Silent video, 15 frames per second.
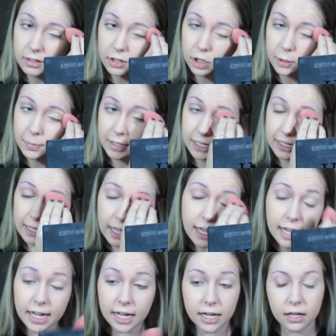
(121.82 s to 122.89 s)
Urban
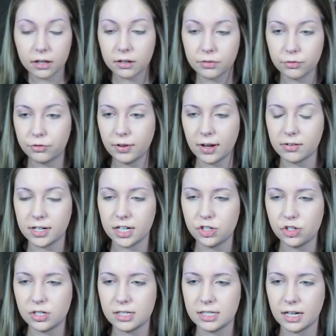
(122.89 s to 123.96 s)
Decay
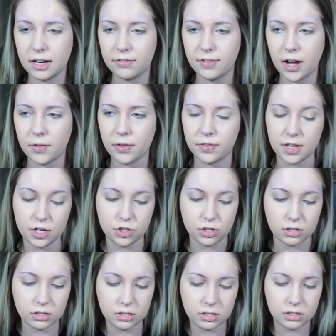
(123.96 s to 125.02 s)
foundations, and I found that they
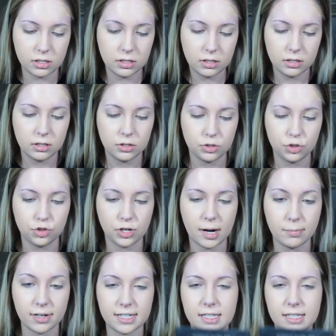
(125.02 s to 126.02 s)
just dry my